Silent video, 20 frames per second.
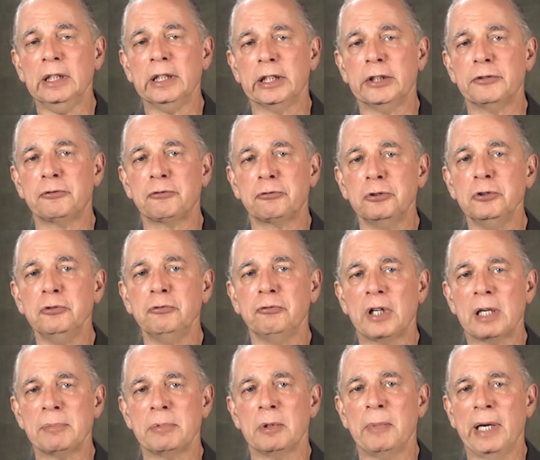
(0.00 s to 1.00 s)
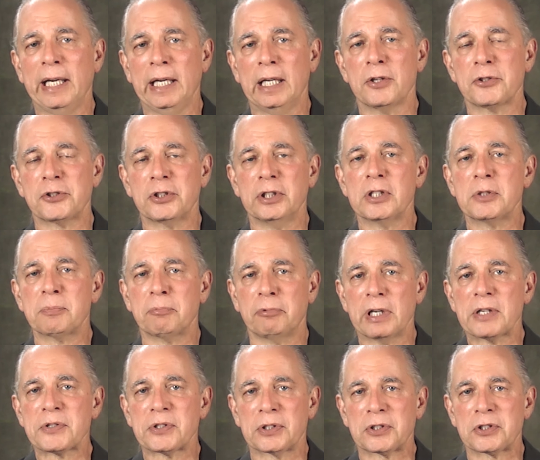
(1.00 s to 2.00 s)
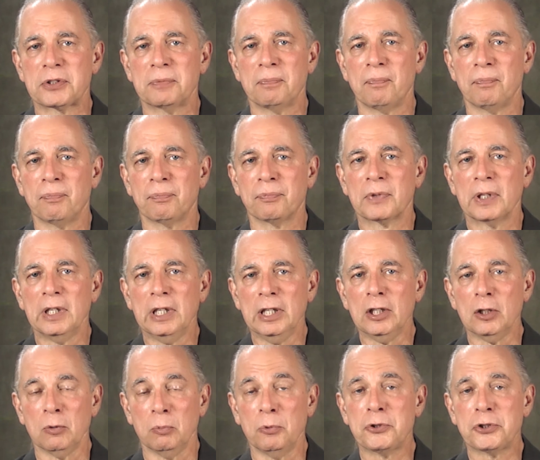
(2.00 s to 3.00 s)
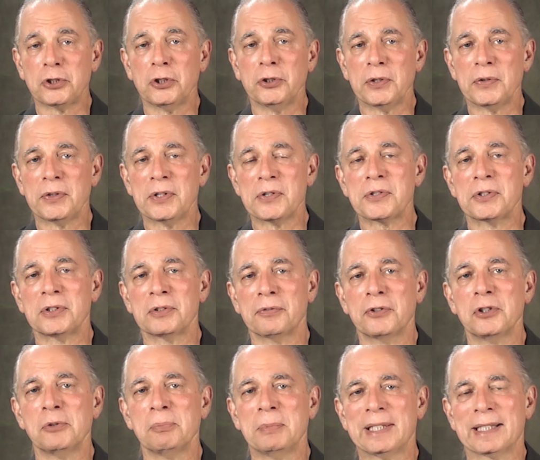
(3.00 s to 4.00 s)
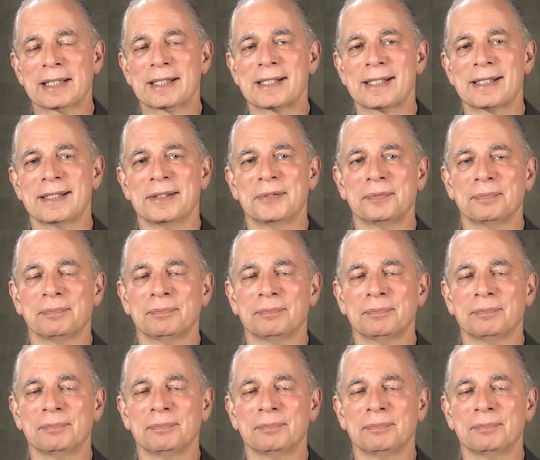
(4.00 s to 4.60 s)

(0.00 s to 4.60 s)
if true fibromyalgia is present. We'll show you this in a few minutes.